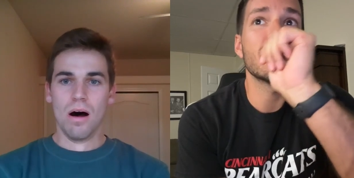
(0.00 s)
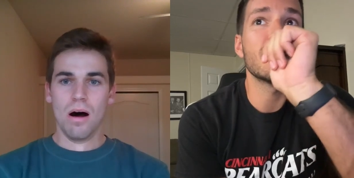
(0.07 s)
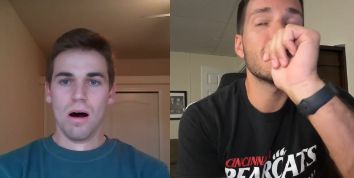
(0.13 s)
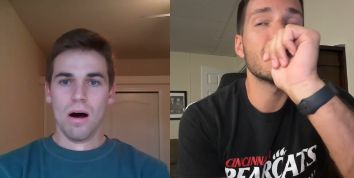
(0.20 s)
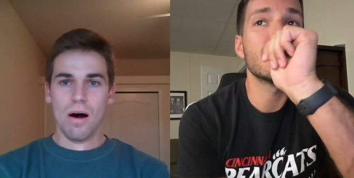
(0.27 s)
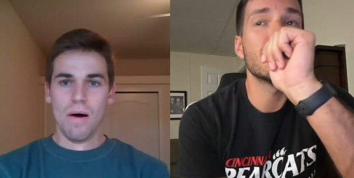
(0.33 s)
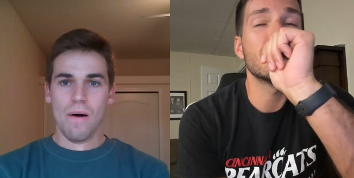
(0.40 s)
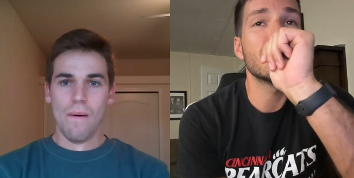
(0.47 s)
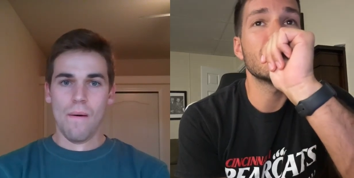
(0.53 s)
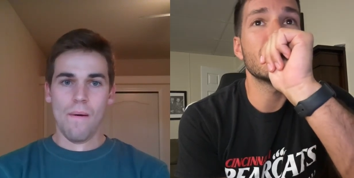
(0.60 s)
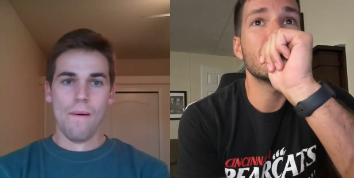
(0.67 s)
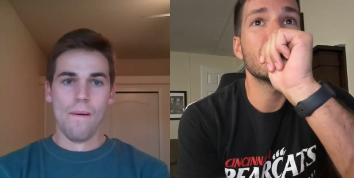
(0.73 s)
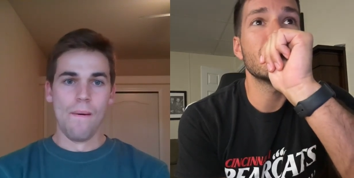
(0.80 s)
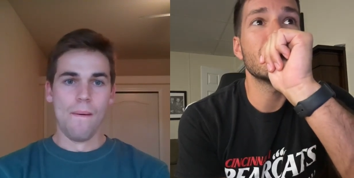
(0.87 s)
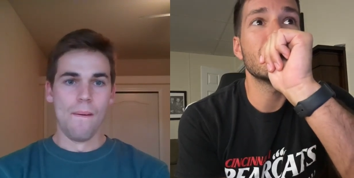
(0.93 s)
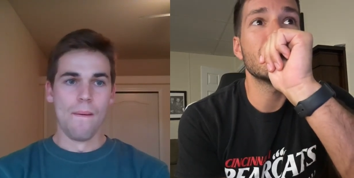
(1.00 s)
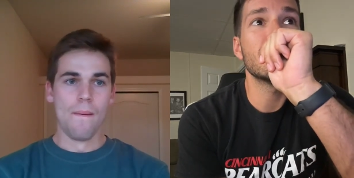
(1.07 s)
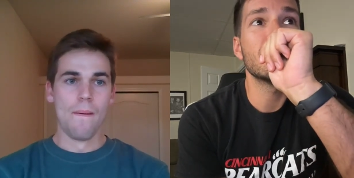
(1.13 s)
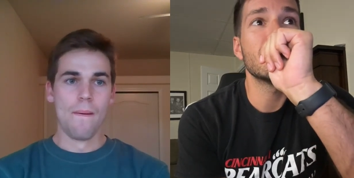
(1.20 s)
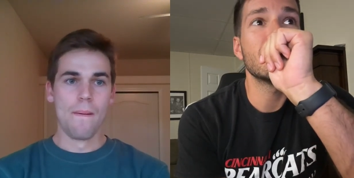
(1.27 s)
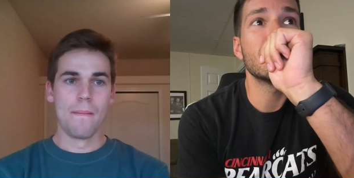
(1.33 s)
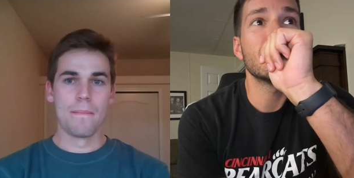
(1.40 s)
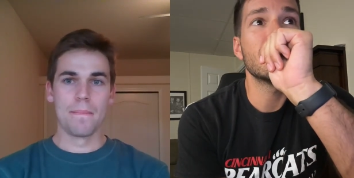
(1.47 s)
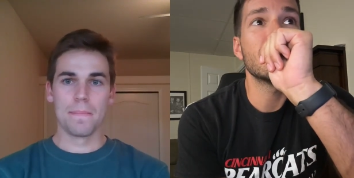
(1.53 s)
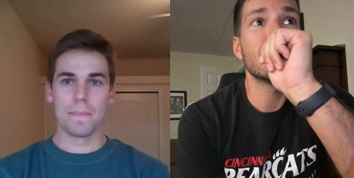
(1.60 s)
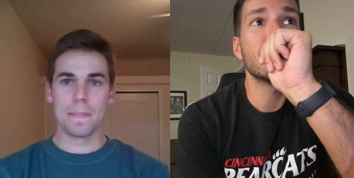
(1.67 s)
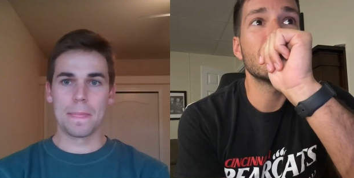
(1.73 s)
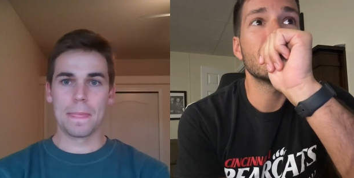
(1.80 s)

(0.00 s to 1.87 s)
[no speech]